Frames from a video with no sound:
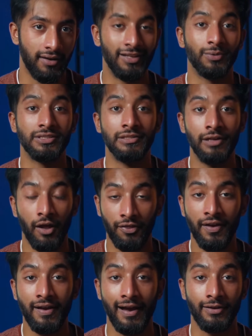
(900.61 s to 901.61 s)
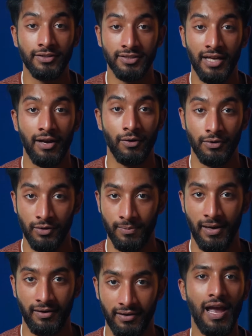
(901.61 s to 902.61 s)
And there was nothing I could say or do
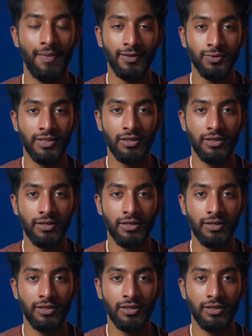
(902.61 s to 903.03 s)
about it. And this was